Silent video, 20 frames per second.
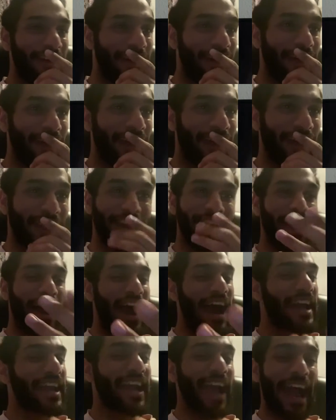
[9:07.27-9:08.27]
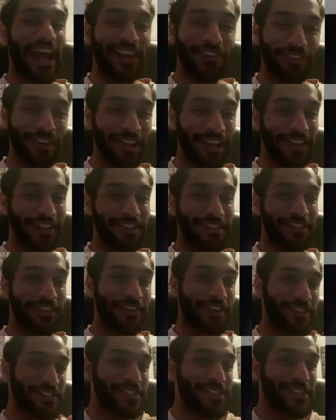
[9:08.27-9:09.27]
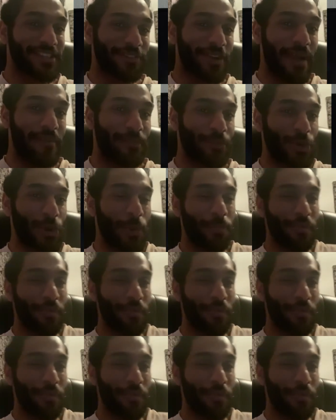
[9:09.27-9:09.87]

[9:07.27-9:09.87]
And I kind of relate to your Instagram group.